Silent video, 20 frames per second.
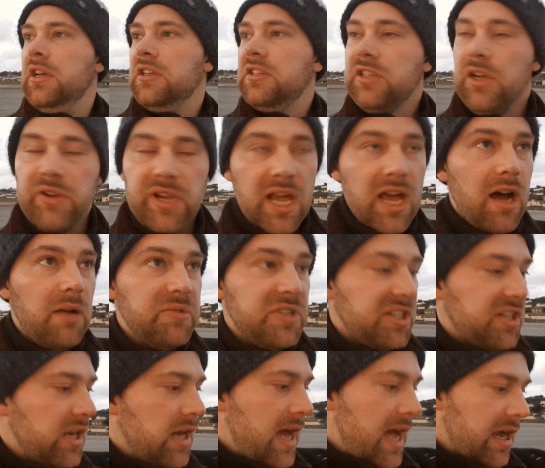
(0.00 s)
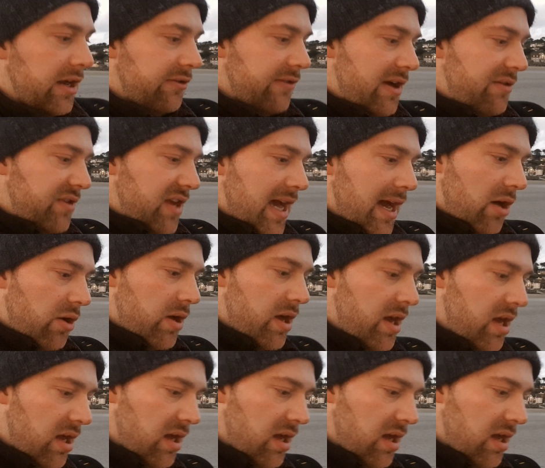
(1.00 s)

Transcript: So yeah, I'm just going to hang around now,